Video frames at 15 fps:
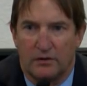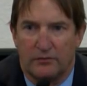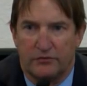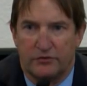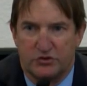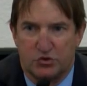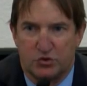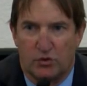
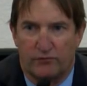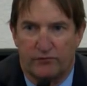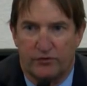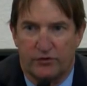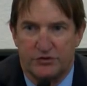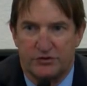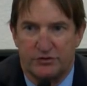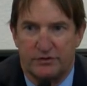The short
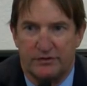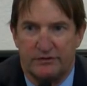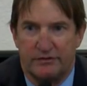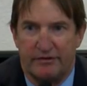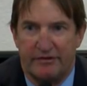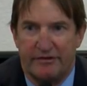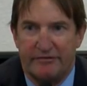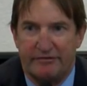version, it,
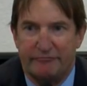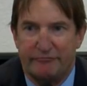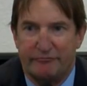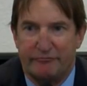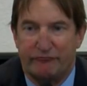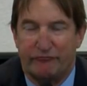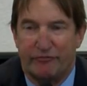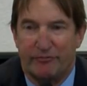it,
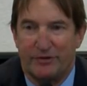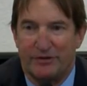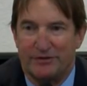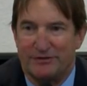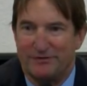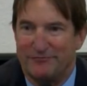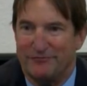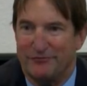from a
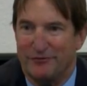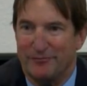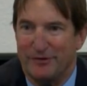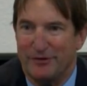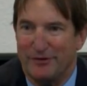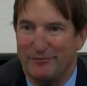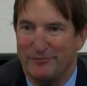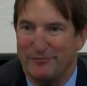from
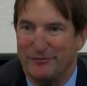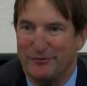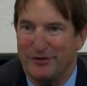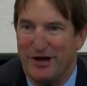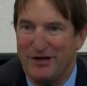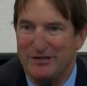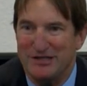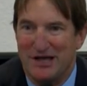a
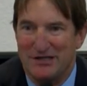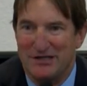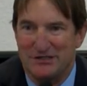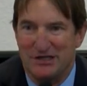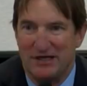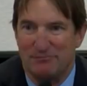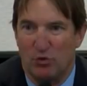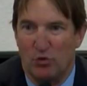contact
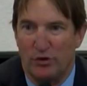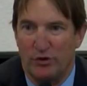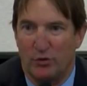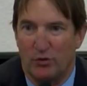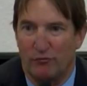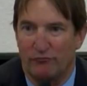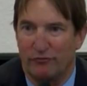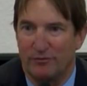standpoint,
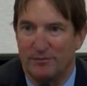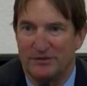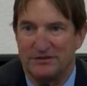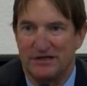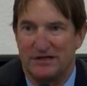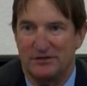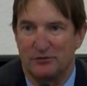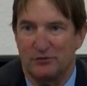or from a
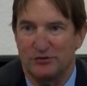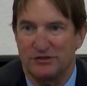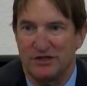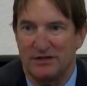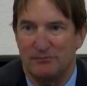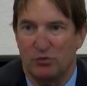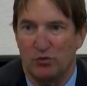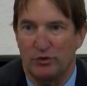technical
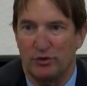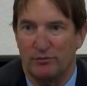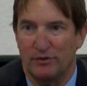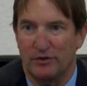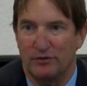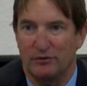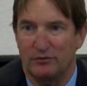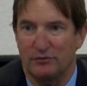standpoint, or
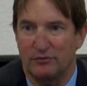both.